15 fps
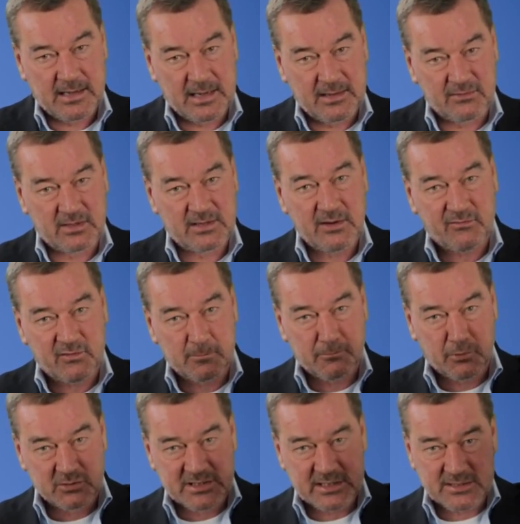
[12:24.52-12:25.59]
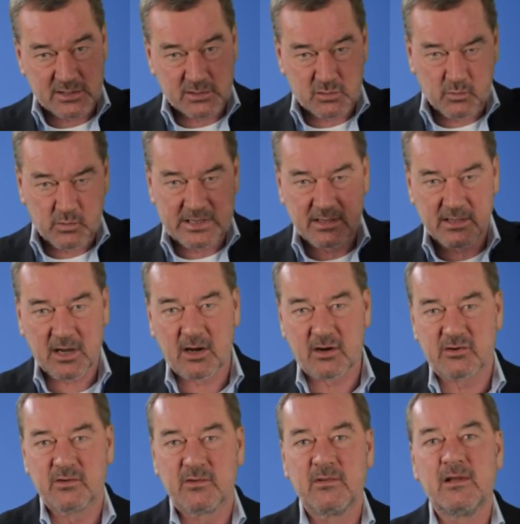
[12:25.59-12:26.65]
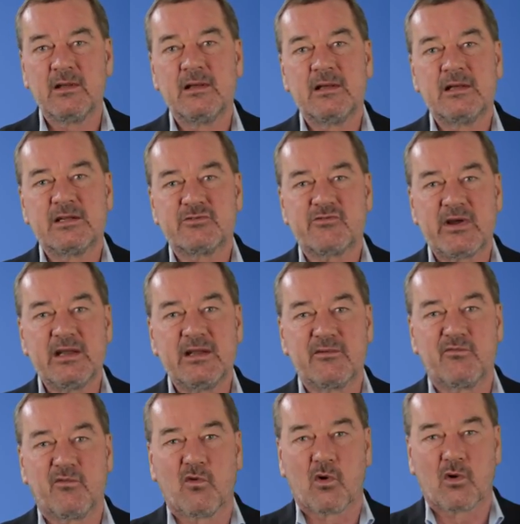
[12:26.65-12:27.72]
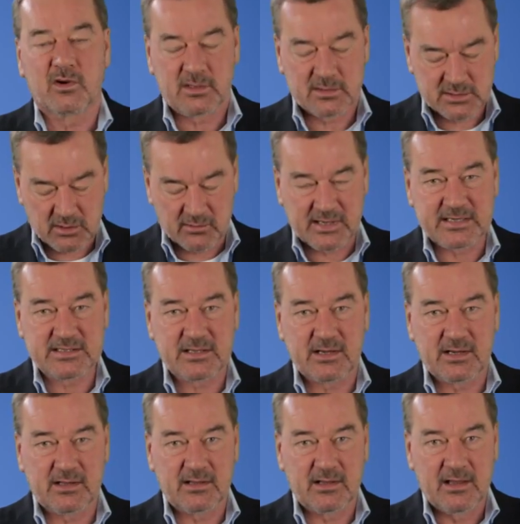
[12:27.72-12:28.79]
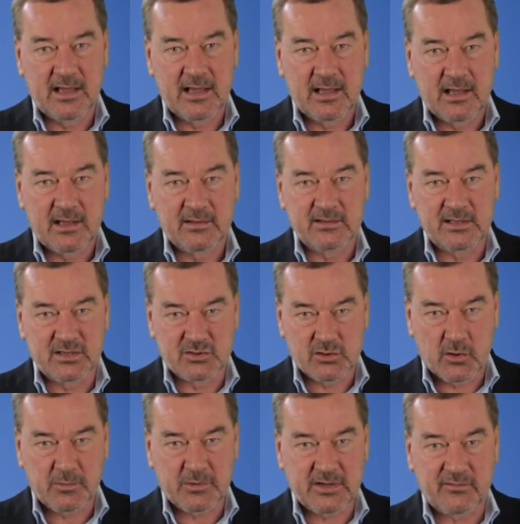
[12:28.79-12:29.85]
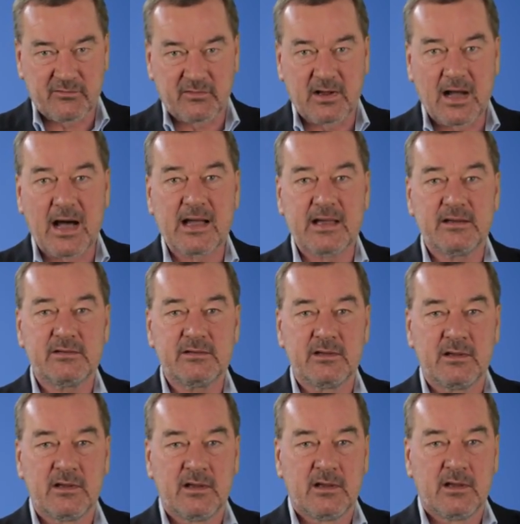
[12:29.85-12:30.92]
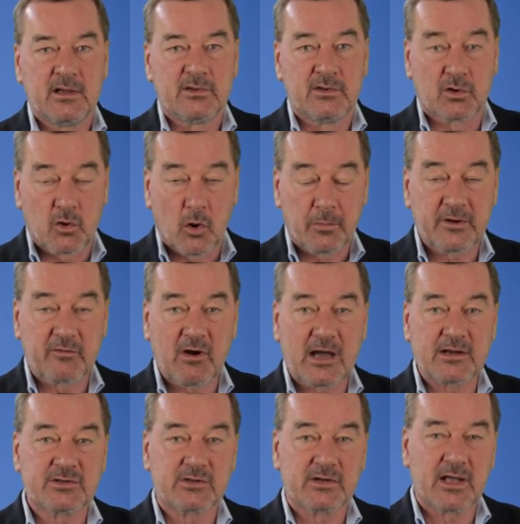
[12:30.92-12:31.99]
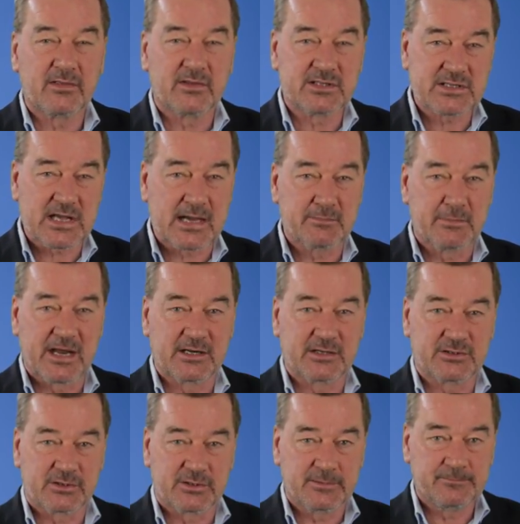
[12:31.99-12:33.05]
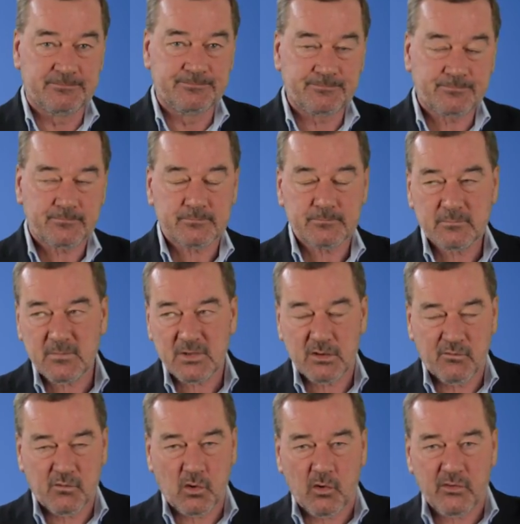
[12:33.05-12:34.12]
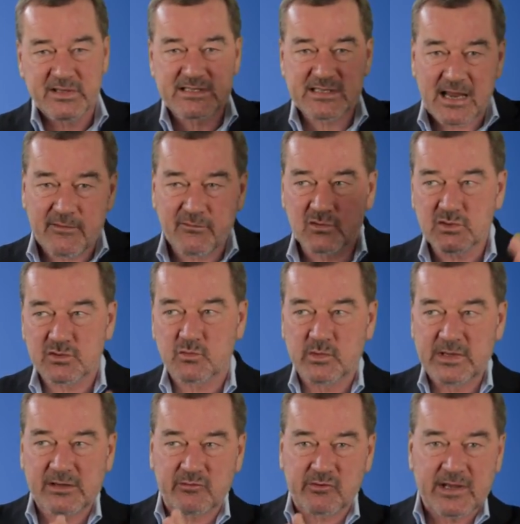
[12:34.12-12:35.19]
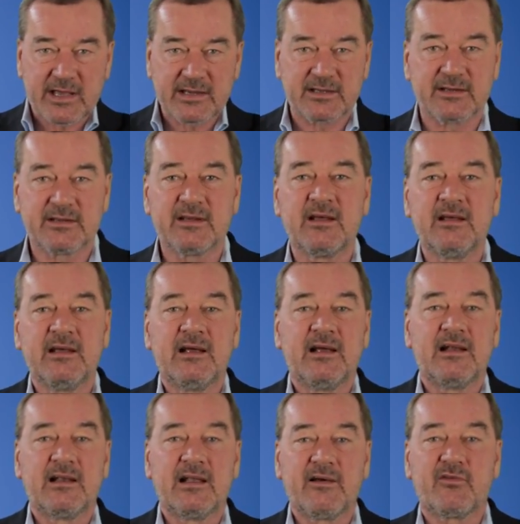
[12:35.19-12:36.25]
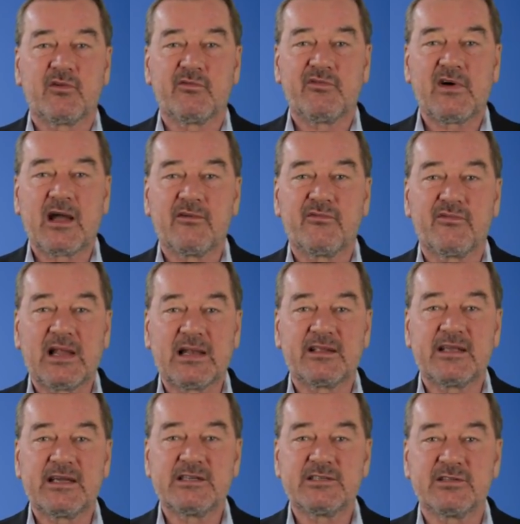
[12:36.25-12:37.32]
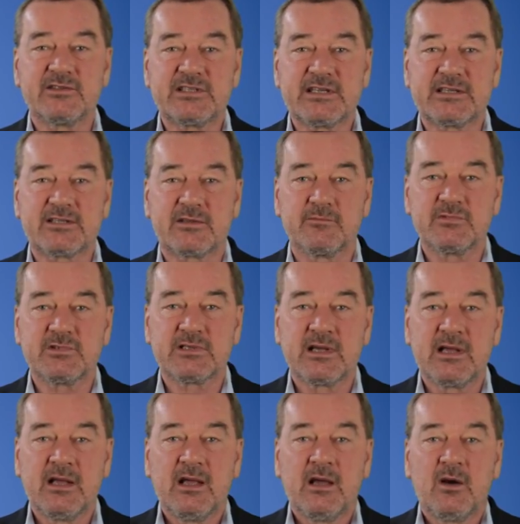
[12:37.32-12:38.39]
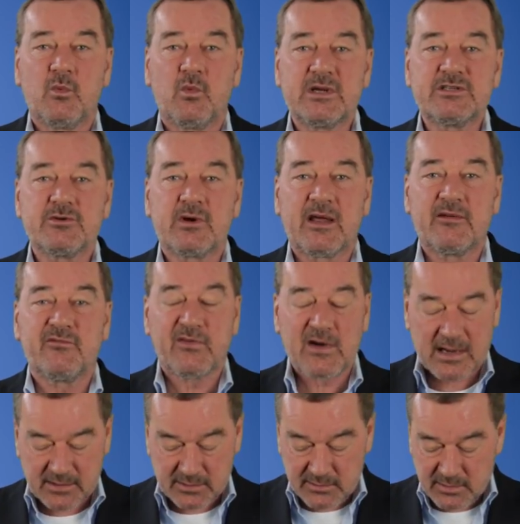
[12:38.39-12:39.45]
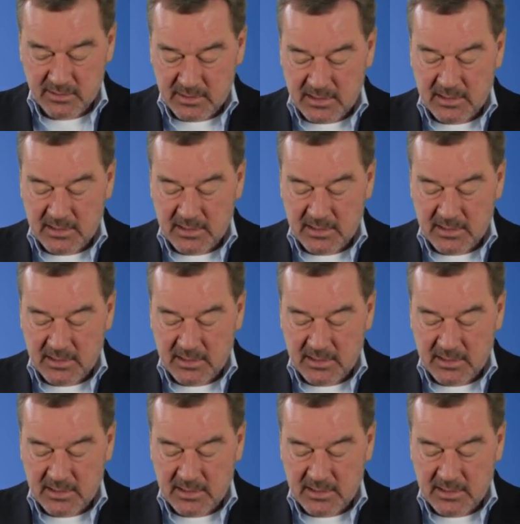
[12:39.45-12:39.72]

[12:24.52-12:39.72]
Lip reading: in the different positions we are training for. So that's the interpretive guide, the copywriter and the site manager. For all these levels, we created level 5 validation systems, which you can find